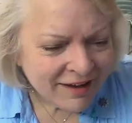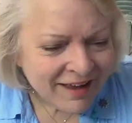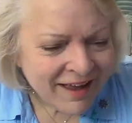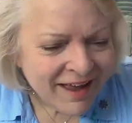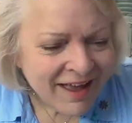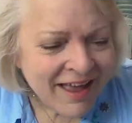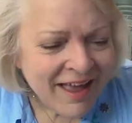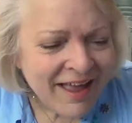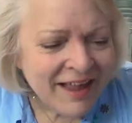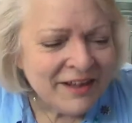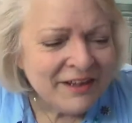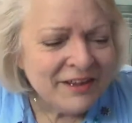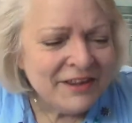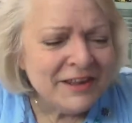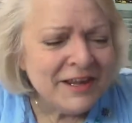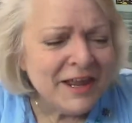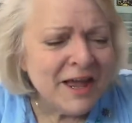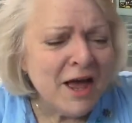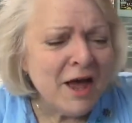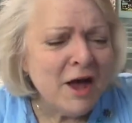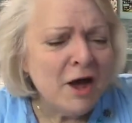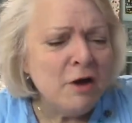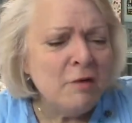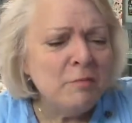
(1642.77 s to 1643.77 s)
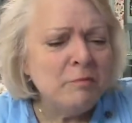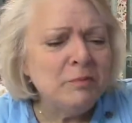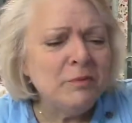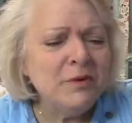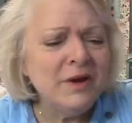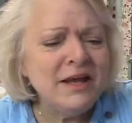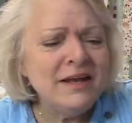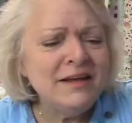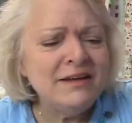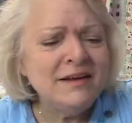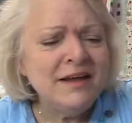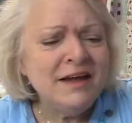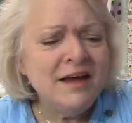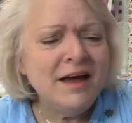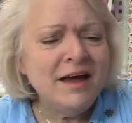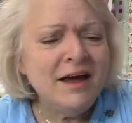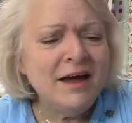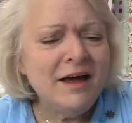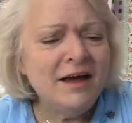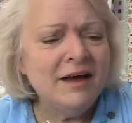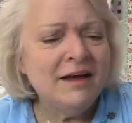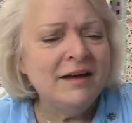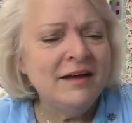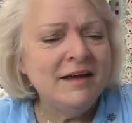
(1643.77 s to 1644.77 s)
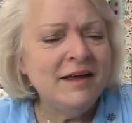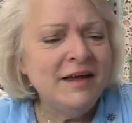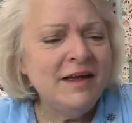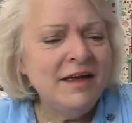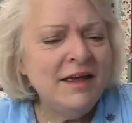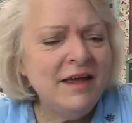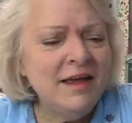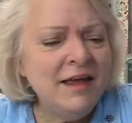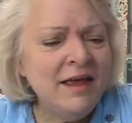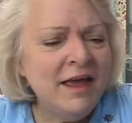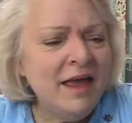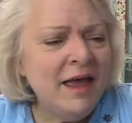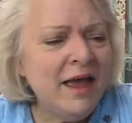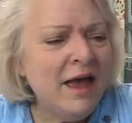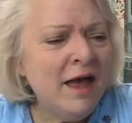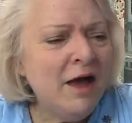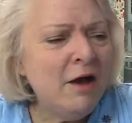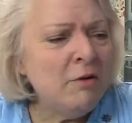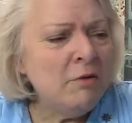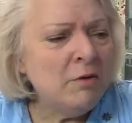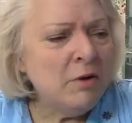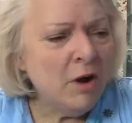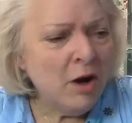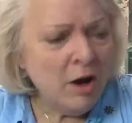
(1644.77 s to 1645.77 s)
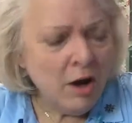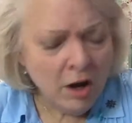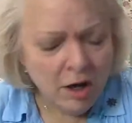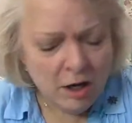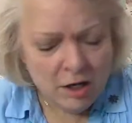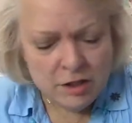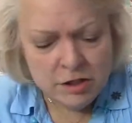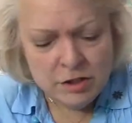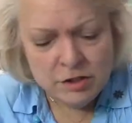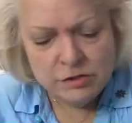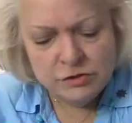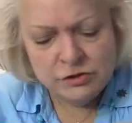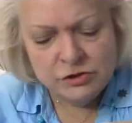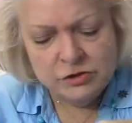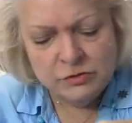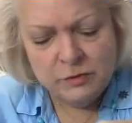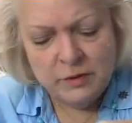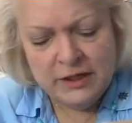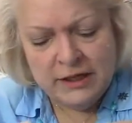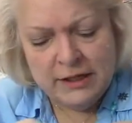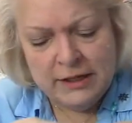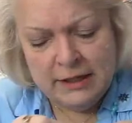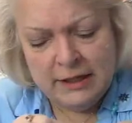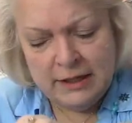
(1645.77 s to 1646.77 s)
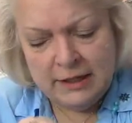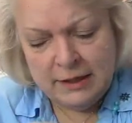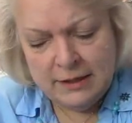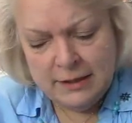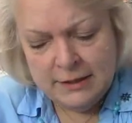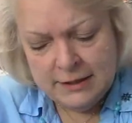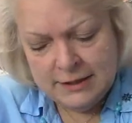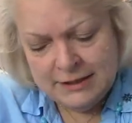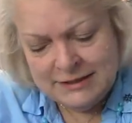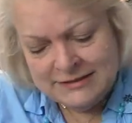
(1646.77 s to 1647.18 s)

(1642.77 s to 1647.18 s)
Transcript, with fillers: Hello, Brenda. How are you, sweetie?